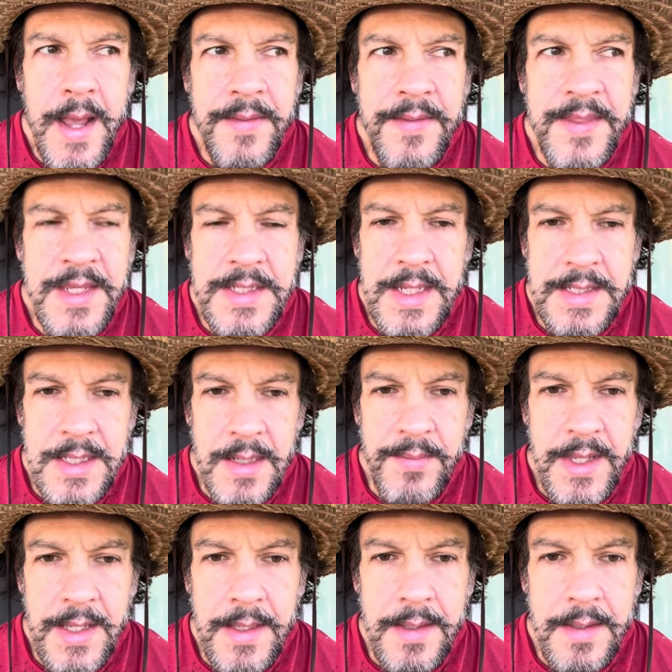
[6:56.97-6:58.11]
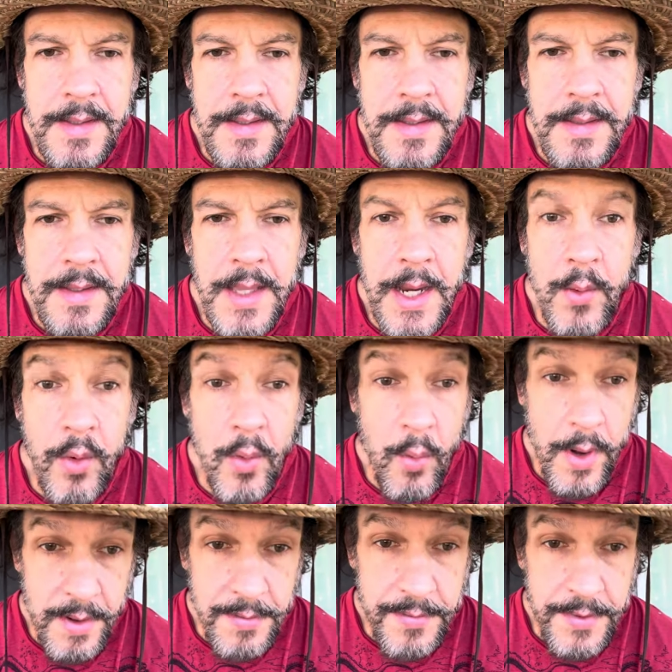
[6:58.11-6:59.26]
This doesn't mean they were
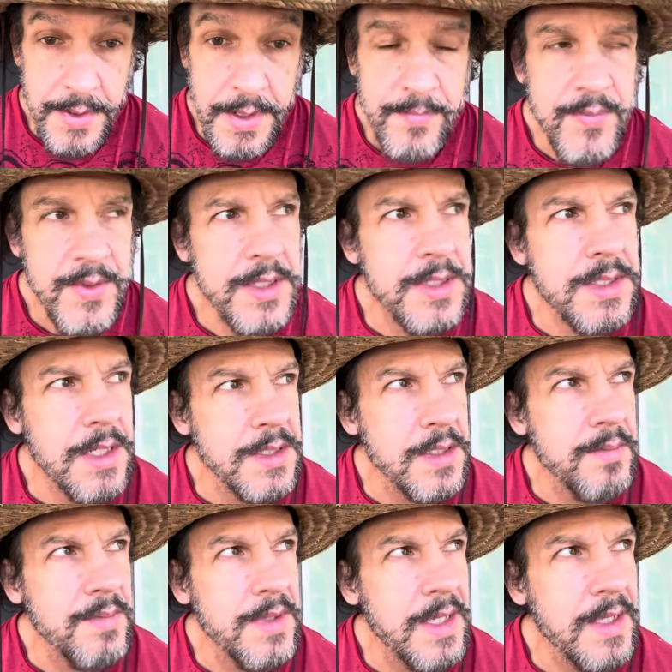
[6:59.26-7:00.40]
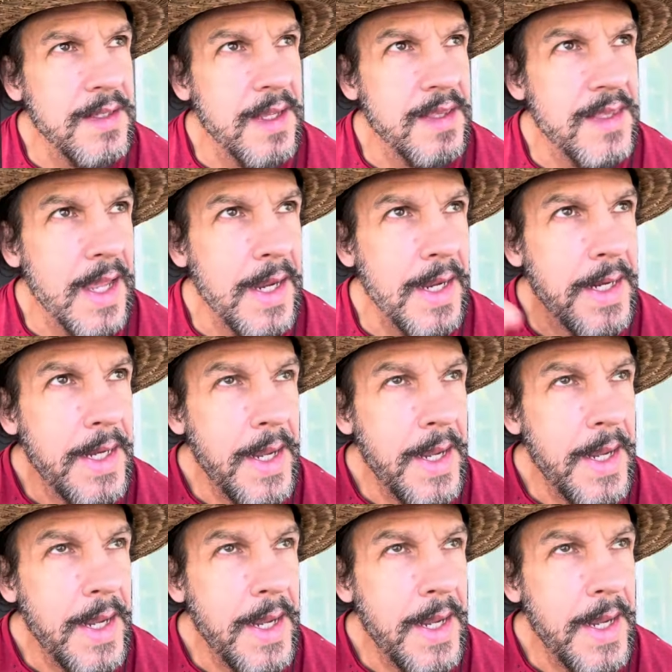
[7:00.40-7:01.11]
wealthy. This doesn't mean that they